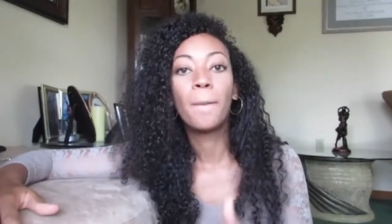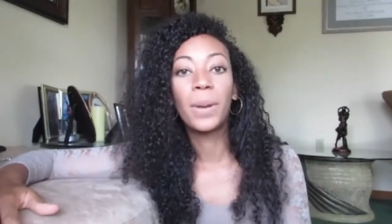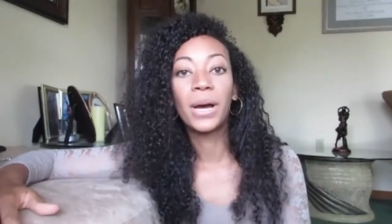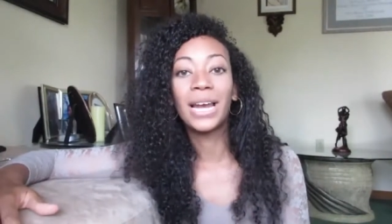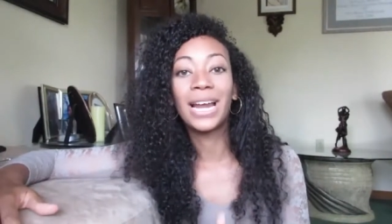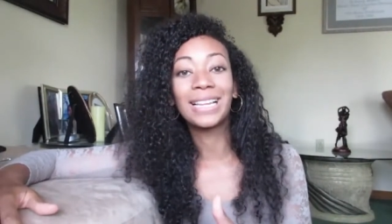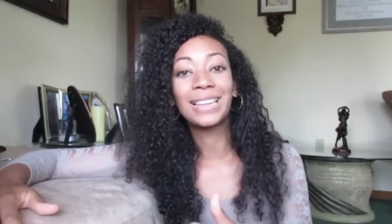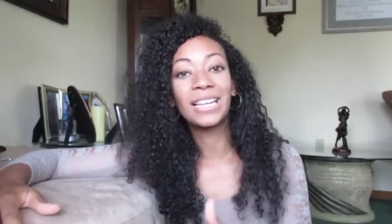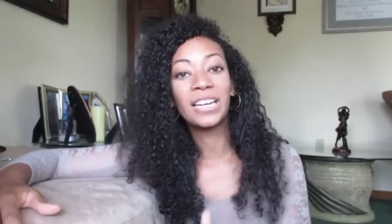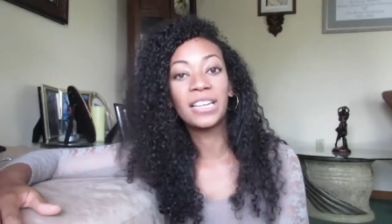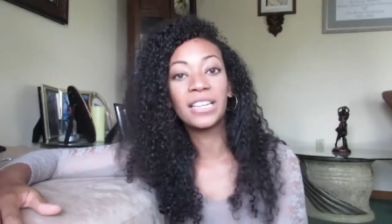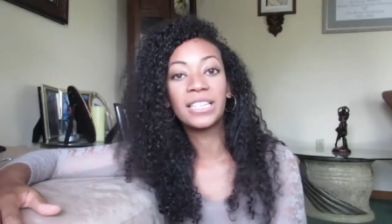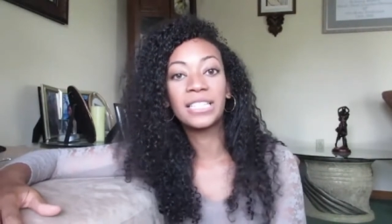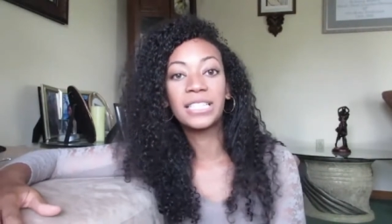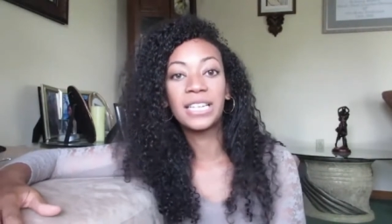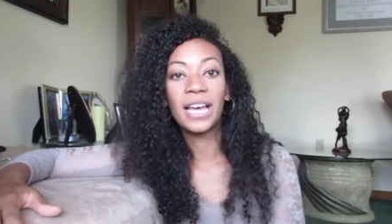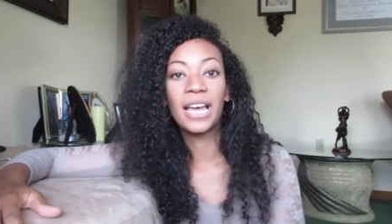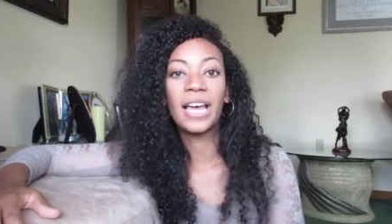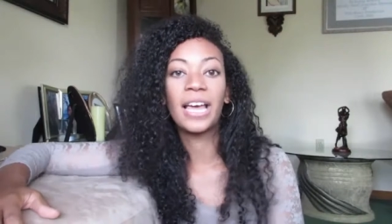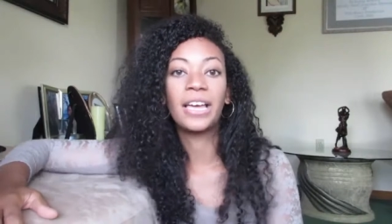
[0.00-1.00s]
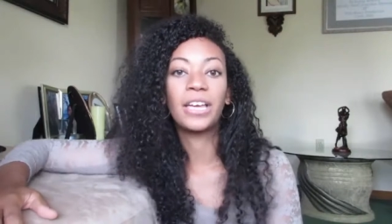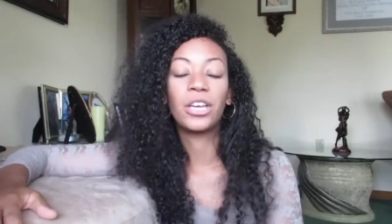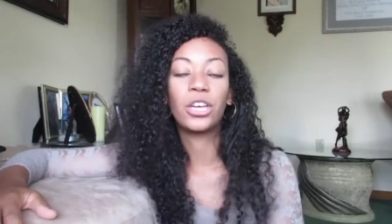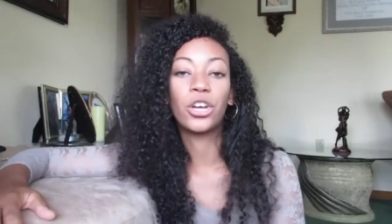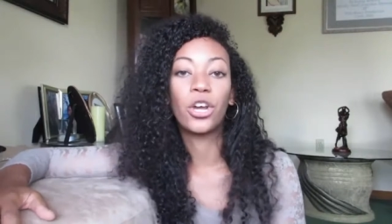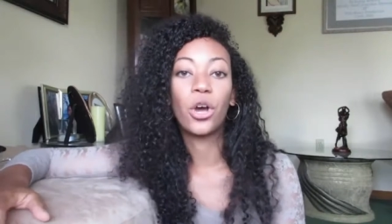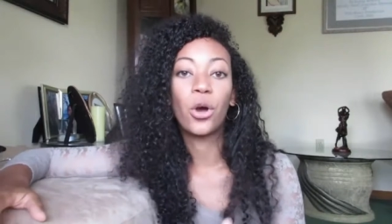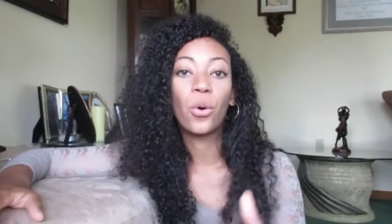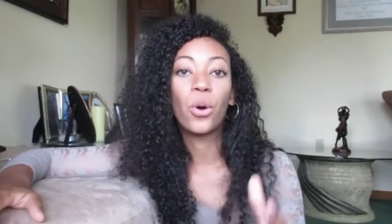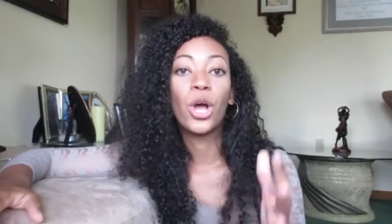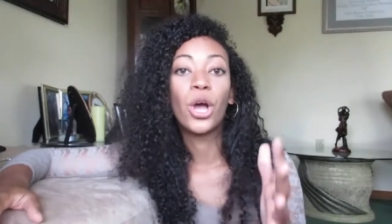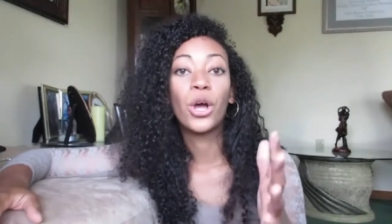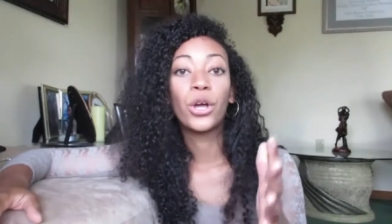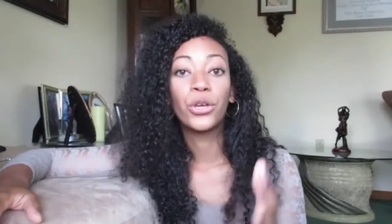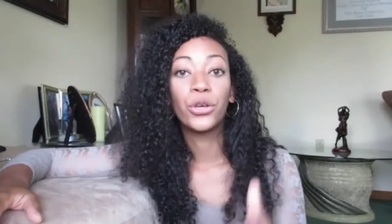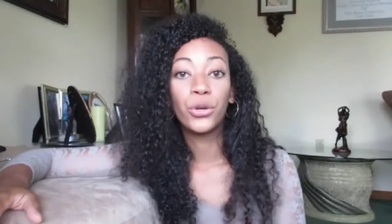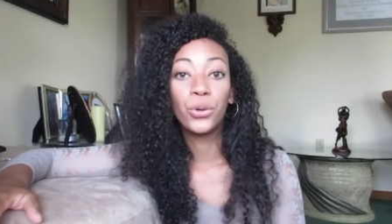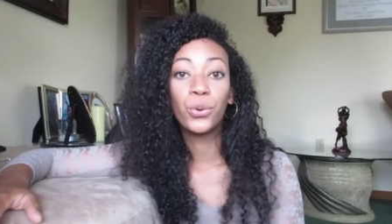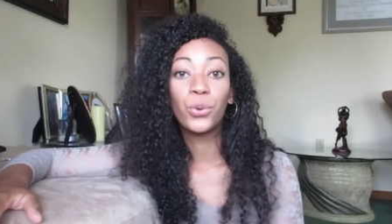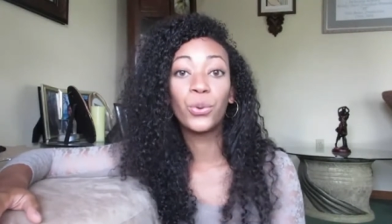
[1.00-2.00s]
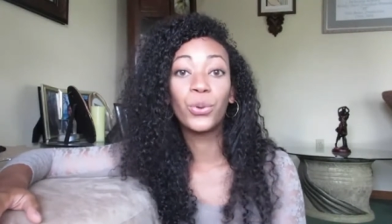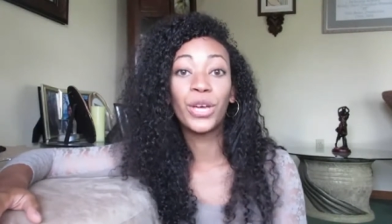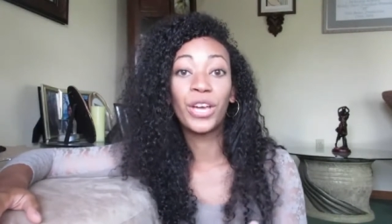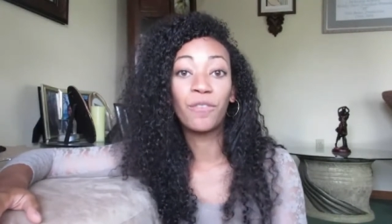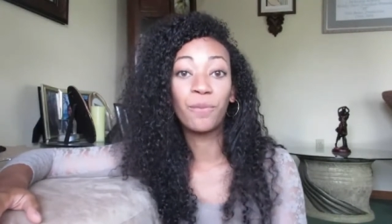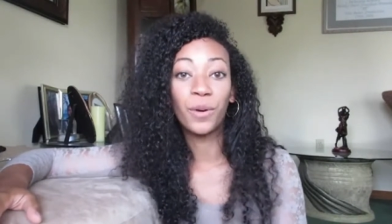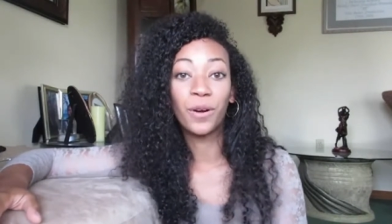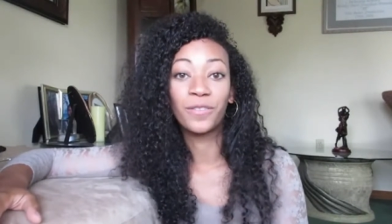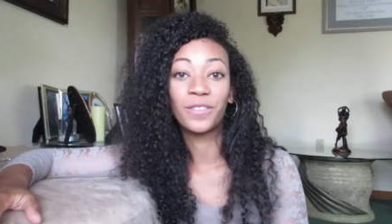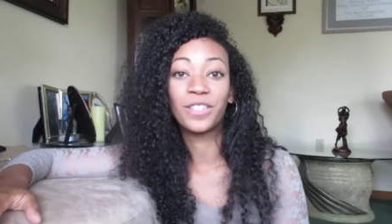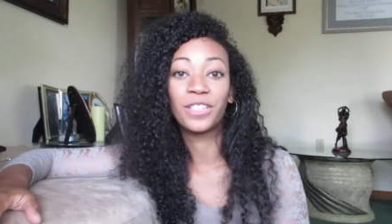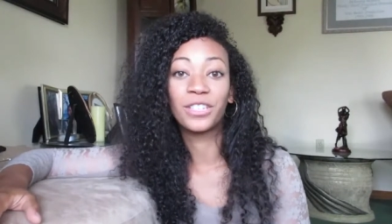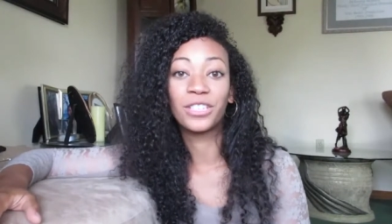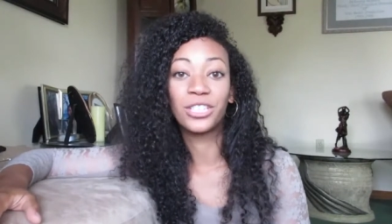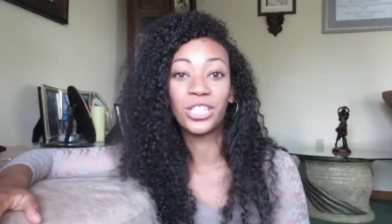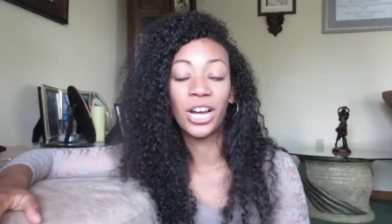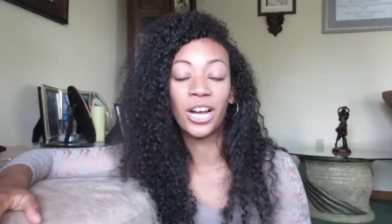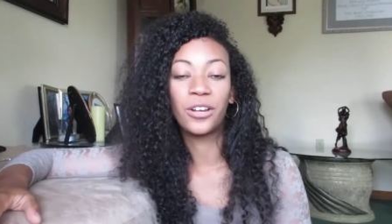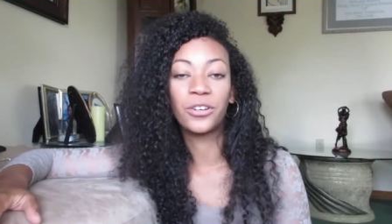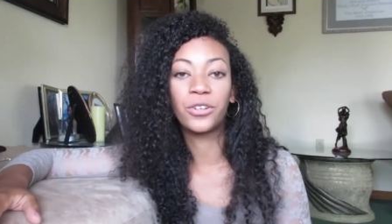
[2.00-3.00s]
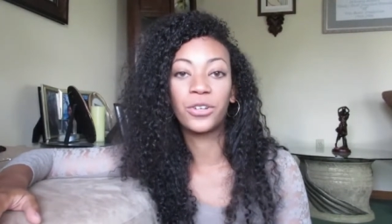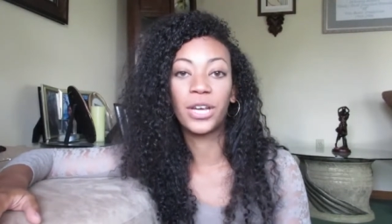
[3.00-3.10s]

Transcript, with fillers: But at the end of the day, you know, you gave birth to this child,